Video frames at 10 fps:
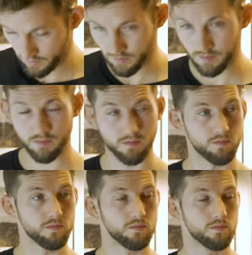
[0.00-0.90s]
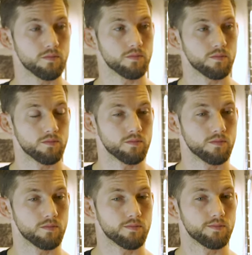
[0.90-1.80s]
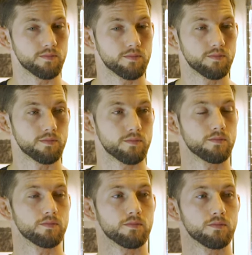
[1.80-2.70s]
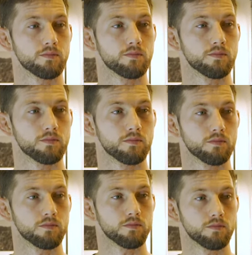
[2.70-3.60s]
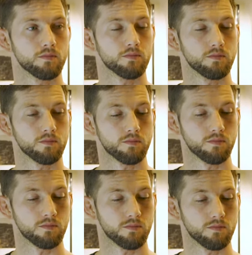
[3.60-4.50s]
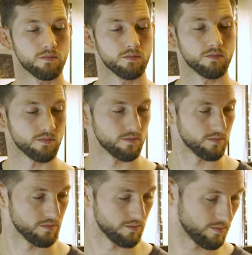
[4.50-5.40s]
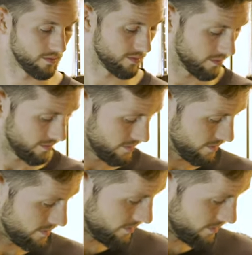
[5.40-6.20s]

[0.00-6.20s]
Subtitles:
This person isn't speaking.